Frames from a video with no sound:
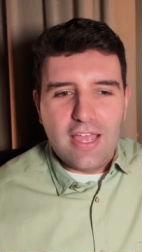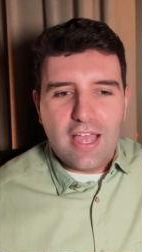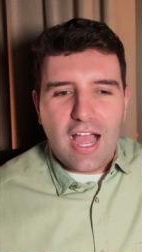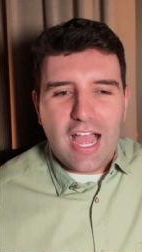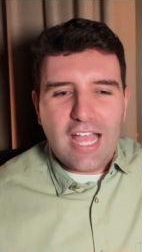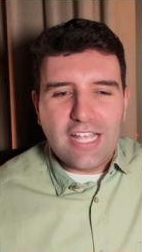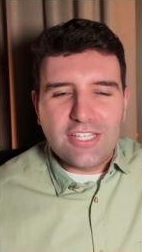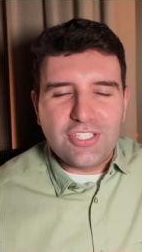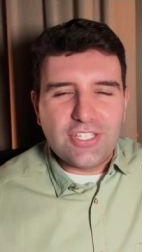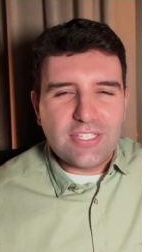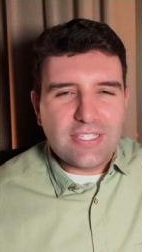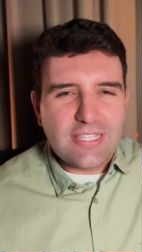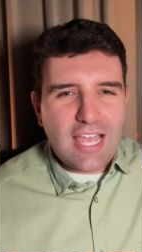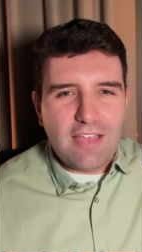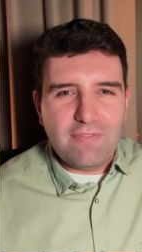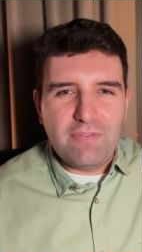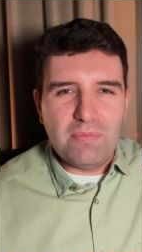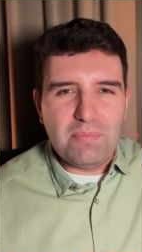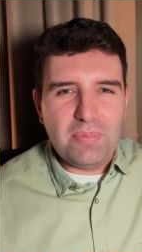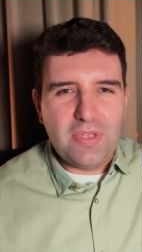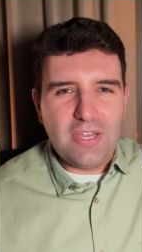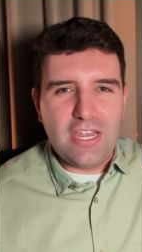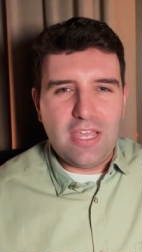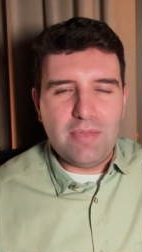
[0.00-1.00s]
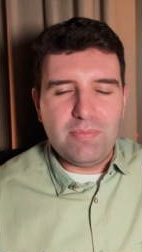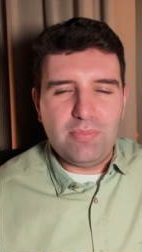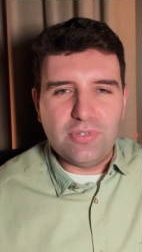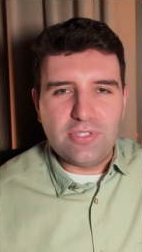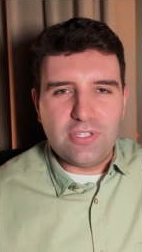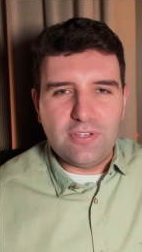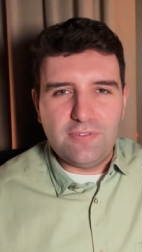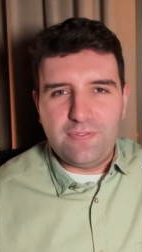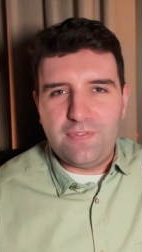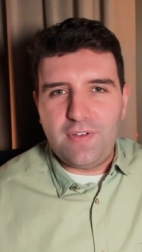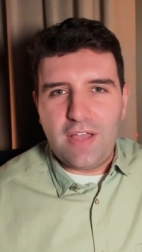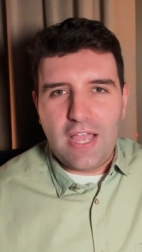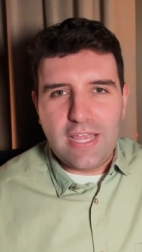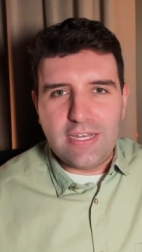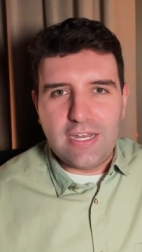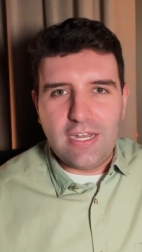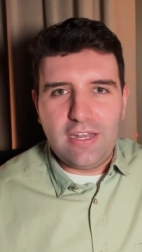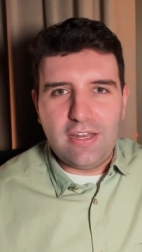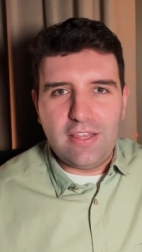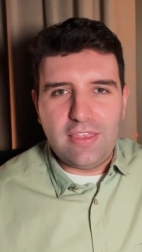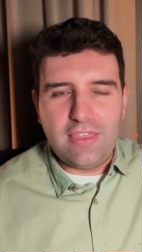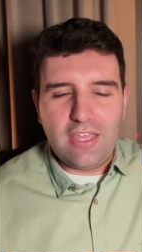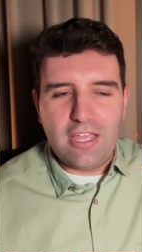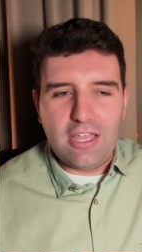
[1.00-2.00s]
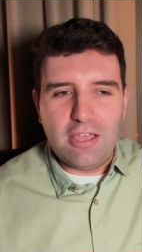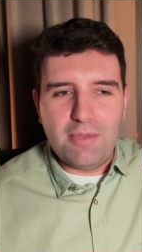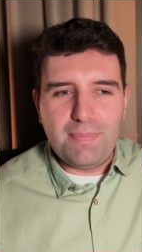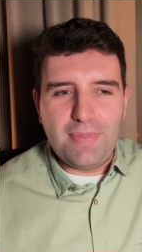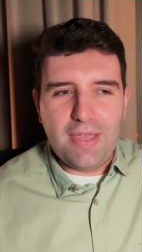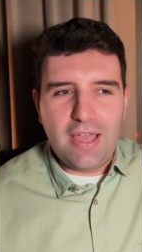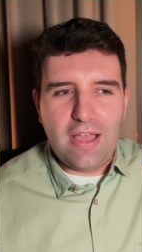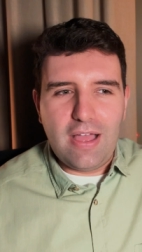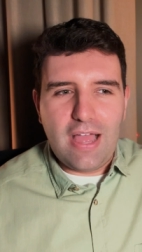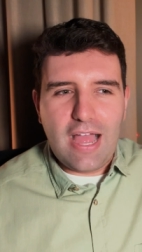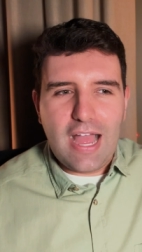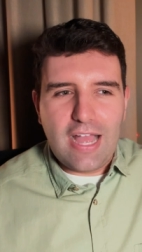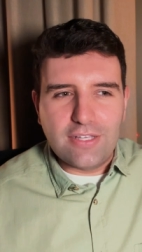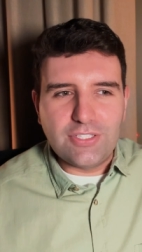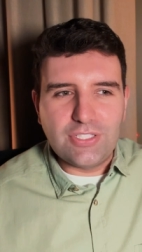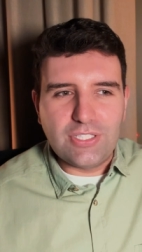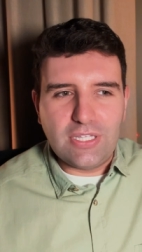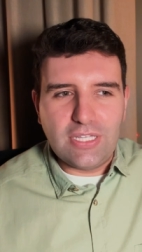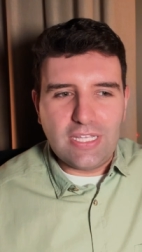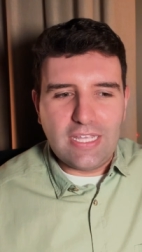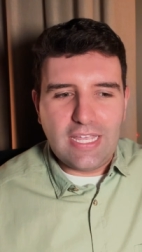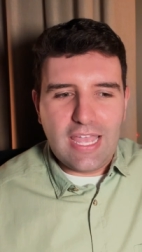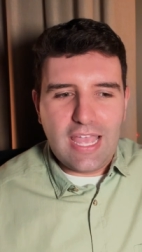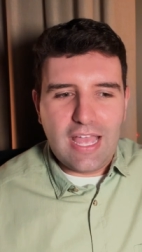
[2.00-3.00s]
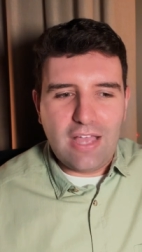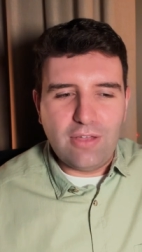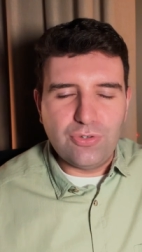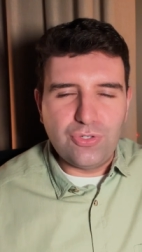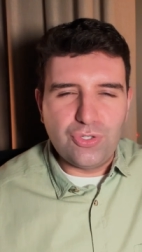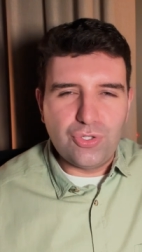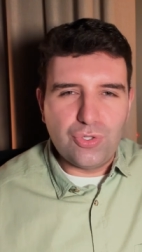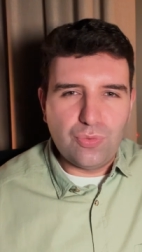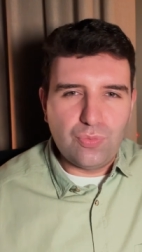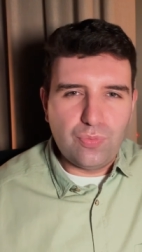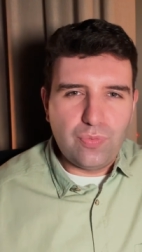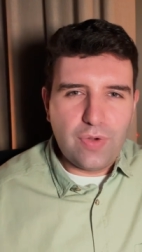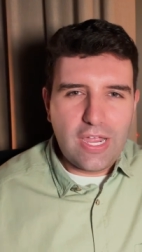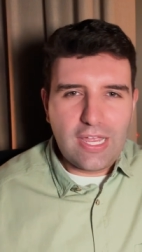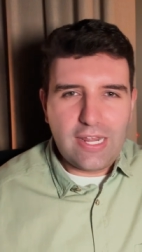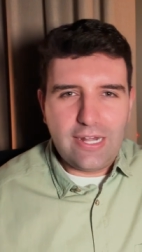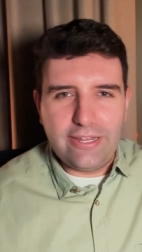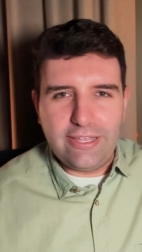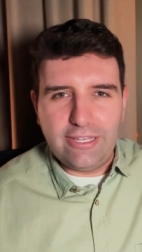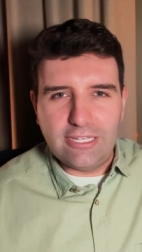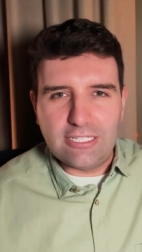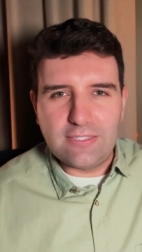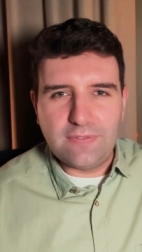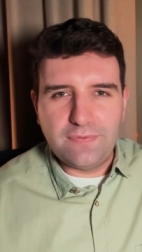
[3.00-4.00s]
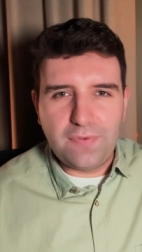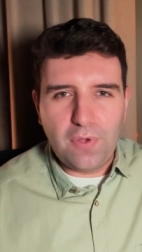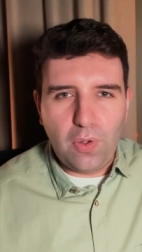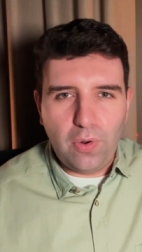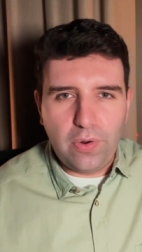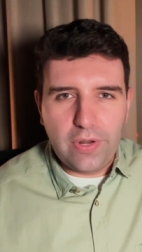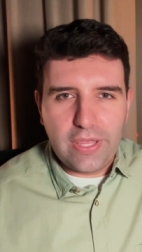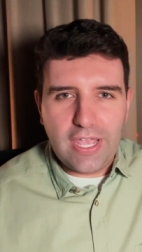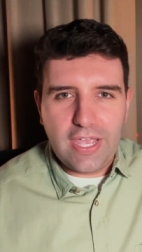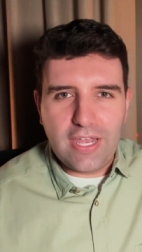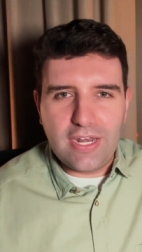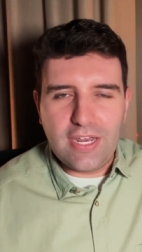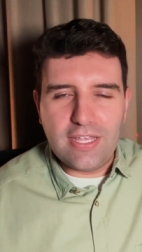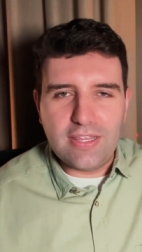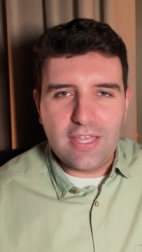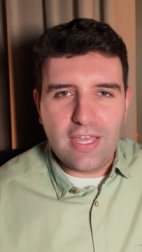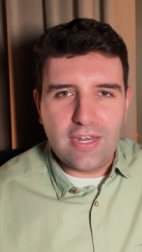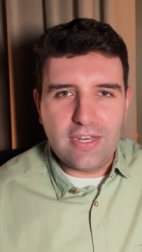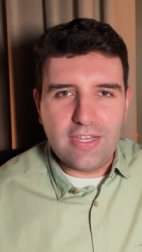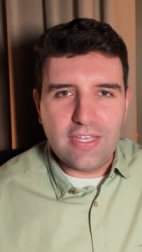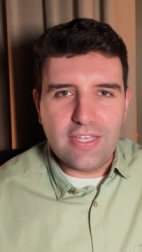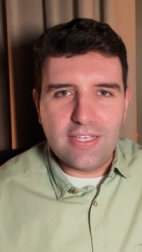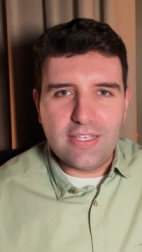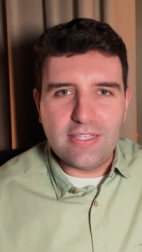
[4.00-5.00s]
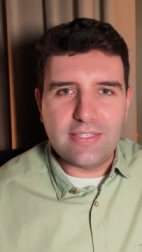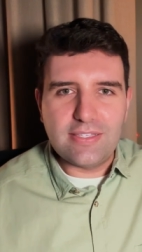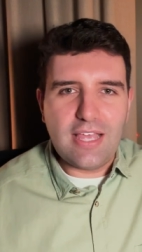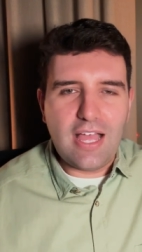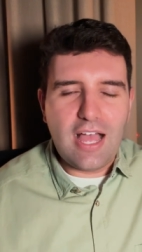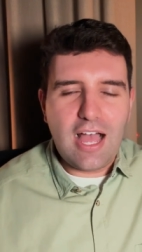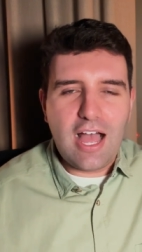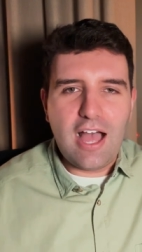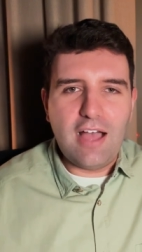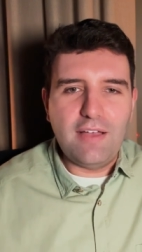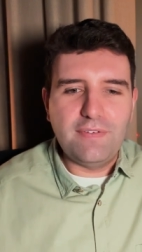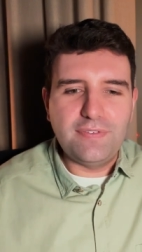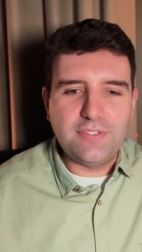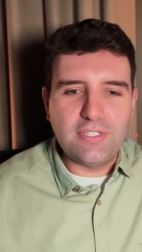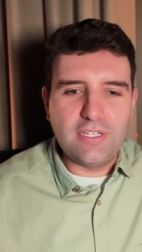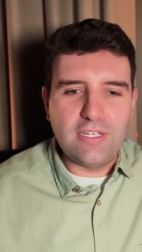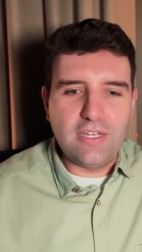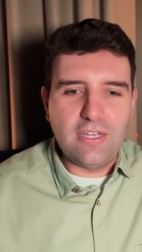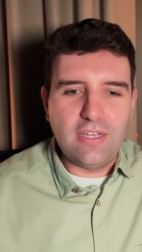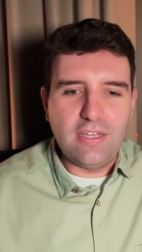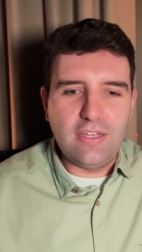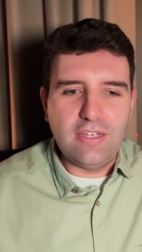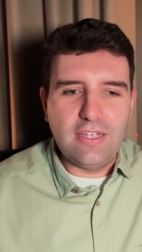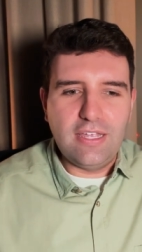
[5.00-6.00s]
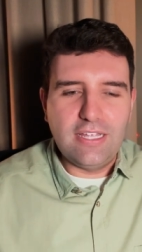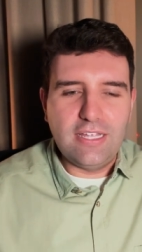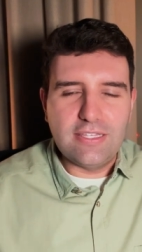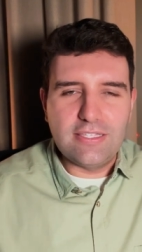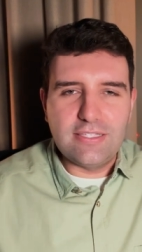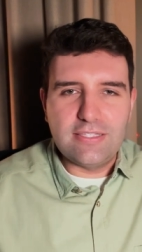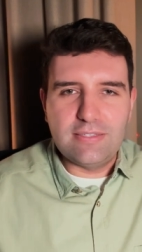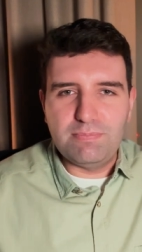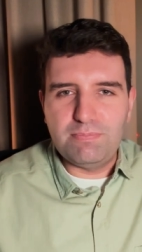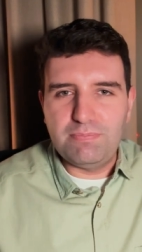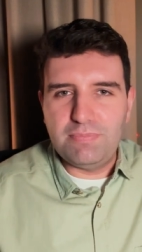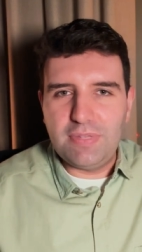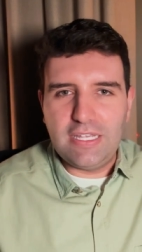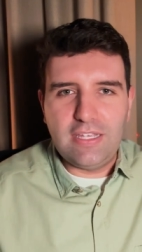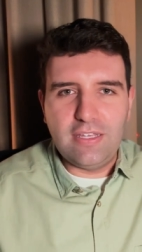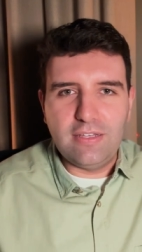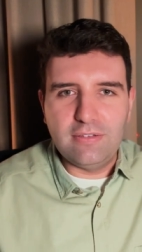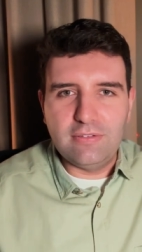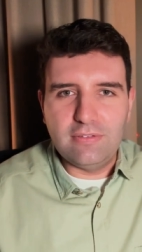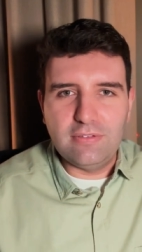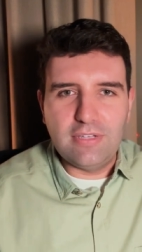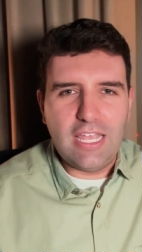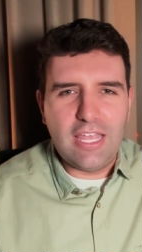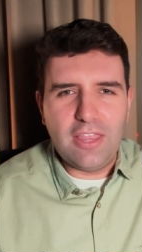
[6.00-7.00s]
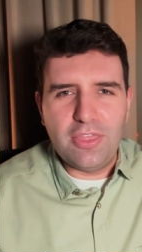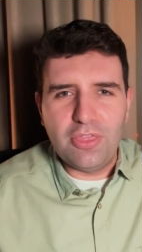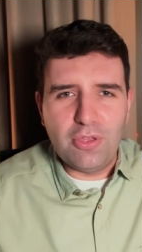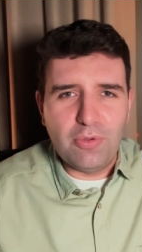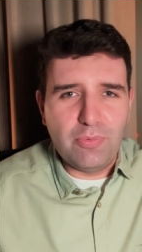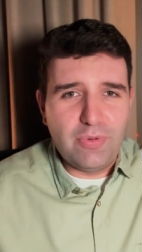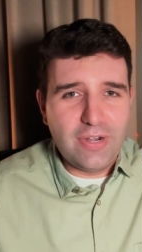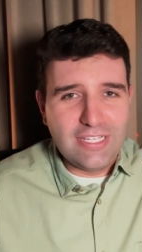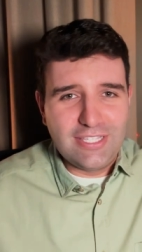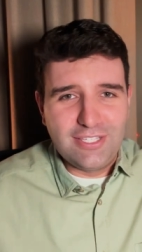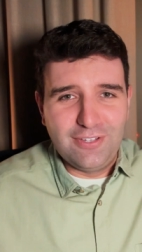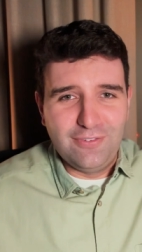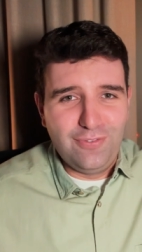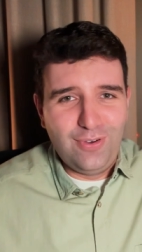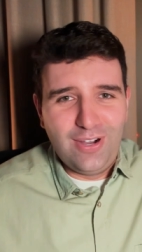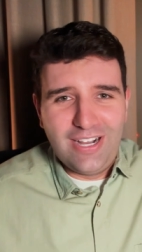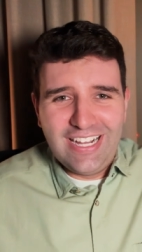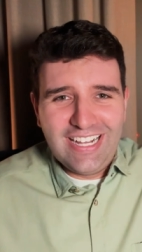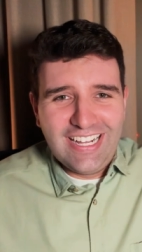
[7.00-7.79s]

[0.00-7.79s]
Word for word: I just haven't been able to find anything about actually how directly exfoliating that is after it's been in the reservoir.